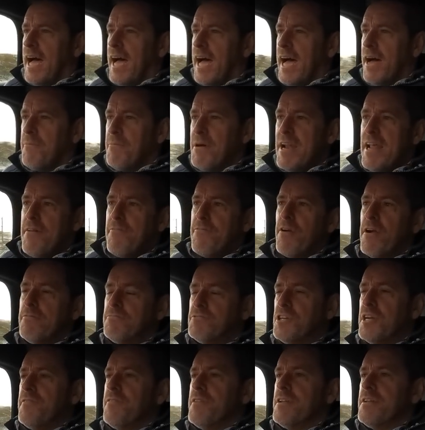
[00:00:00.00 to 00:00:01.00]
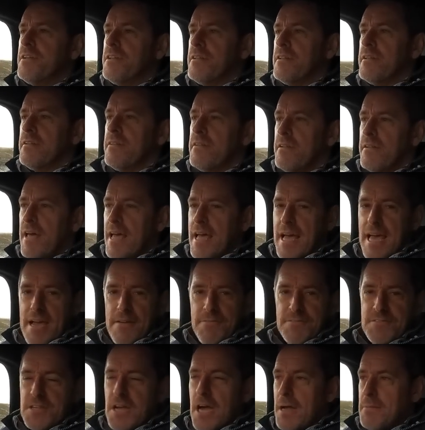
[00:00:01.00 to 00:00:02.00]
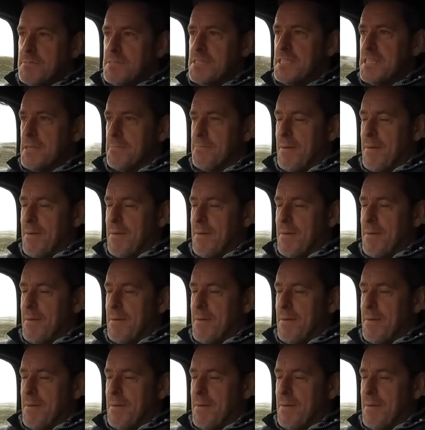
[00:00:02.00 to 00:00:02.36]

And whenever I've driven F-Types in the